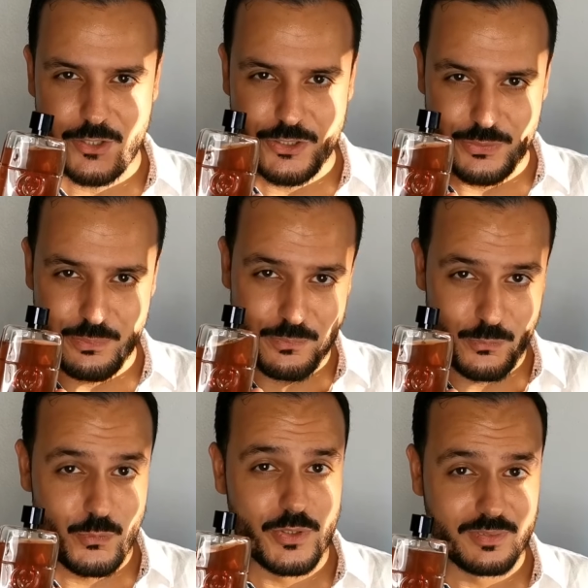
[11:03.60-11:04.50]
that
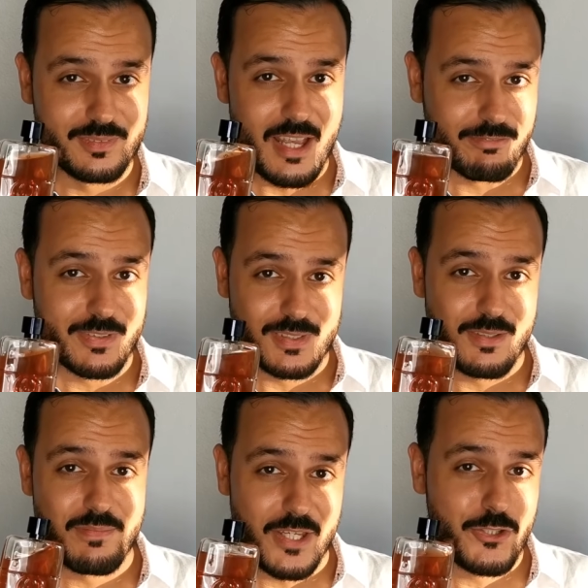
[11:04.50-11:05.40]
will
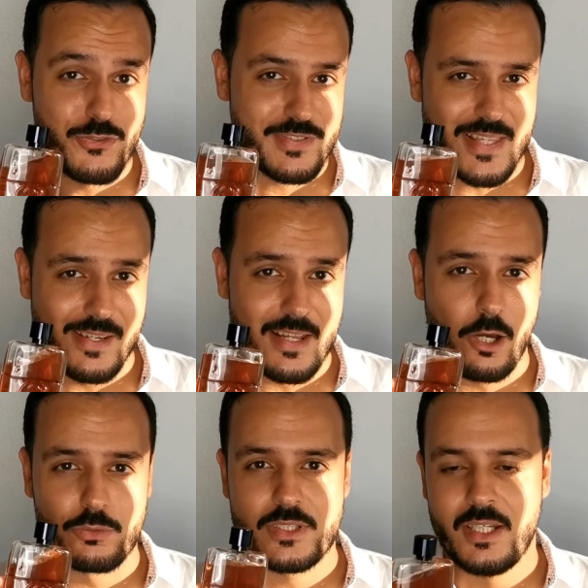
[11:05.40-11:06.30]
definitely make you stand
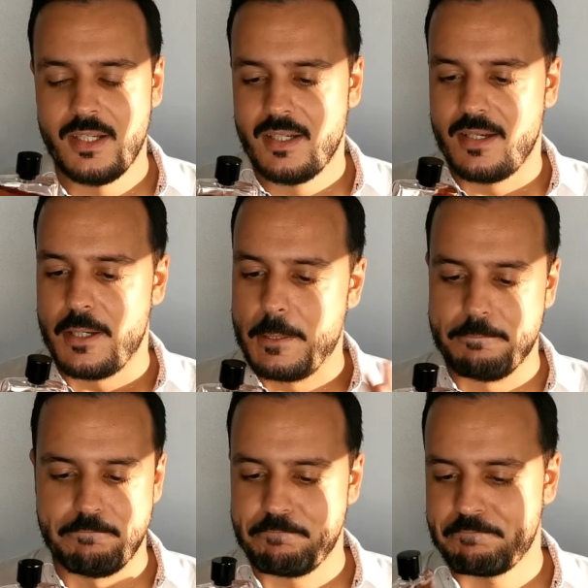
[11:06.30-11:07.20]
out
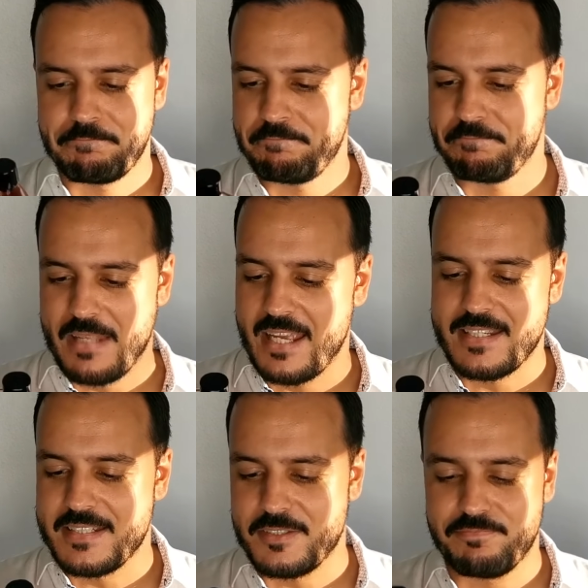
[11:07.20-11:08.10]
um,
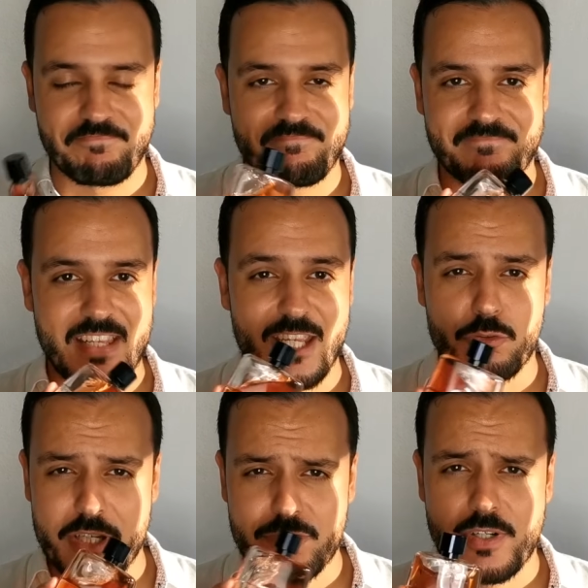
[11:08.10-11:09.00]
again a
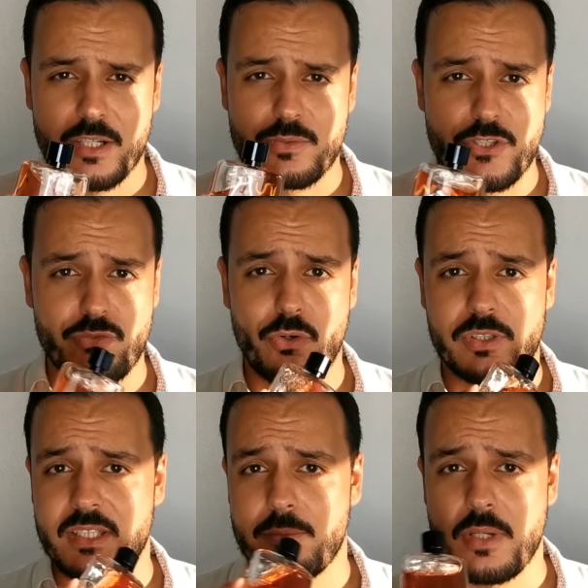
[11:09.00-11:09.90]
great fragrance
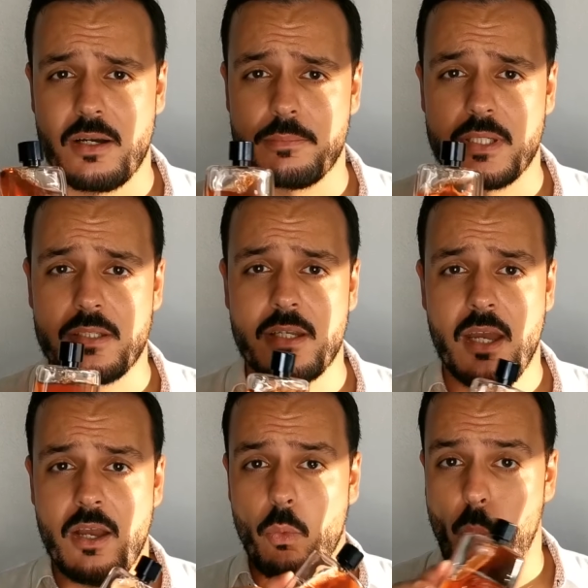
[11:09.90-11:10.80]
for the upcoming
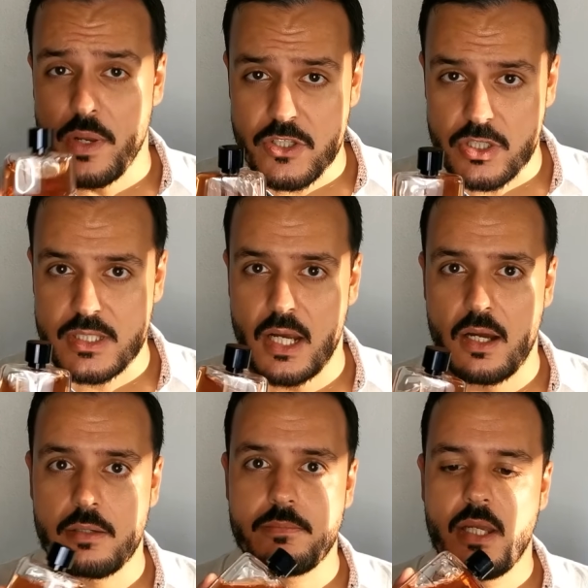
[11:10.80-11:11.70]
winter
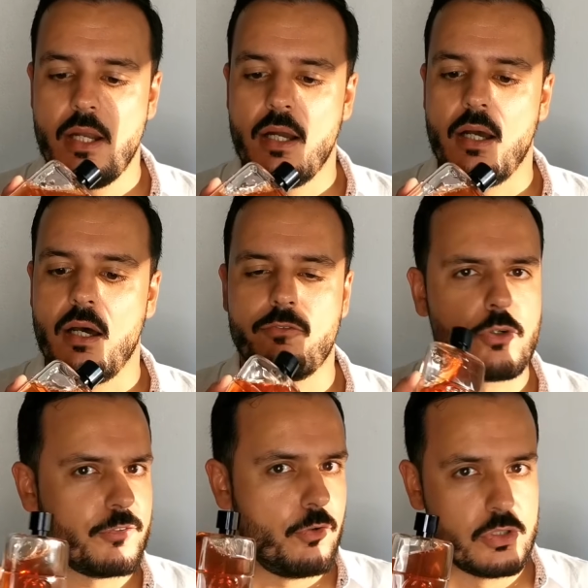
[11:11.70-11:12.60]
time uh,
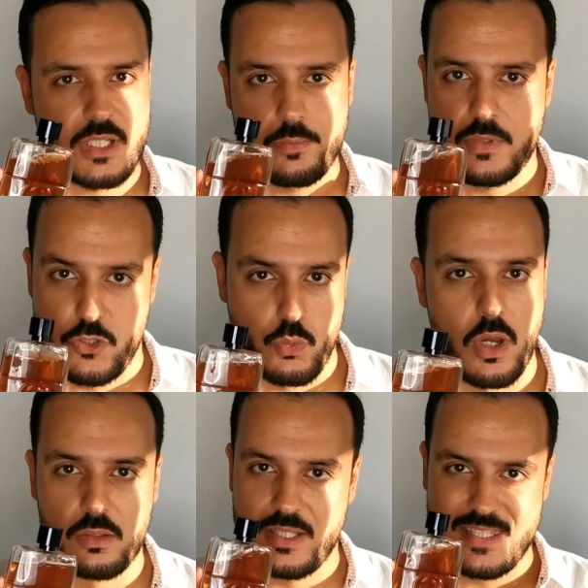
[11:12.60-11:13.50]
for the fall time as
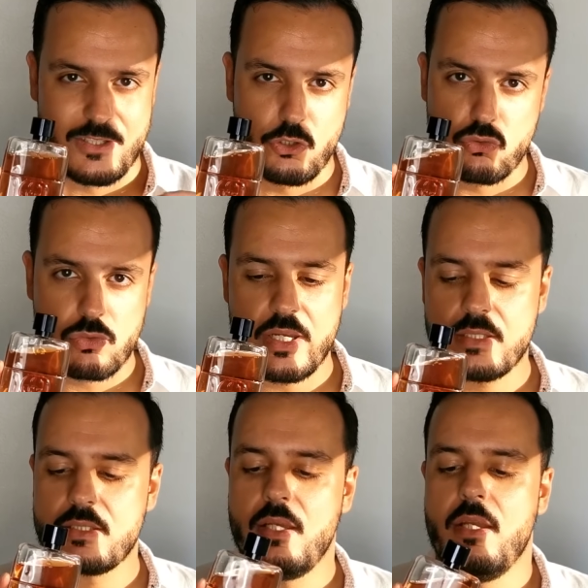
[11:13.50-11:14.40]
well it's
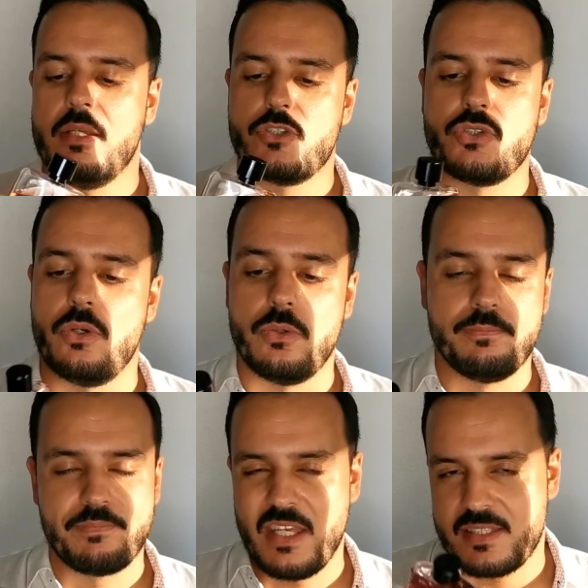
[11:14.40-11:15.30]
great
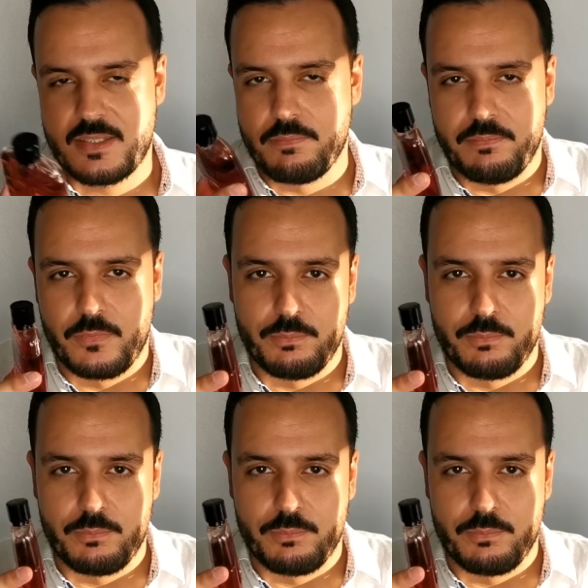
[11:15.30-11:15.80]
so it's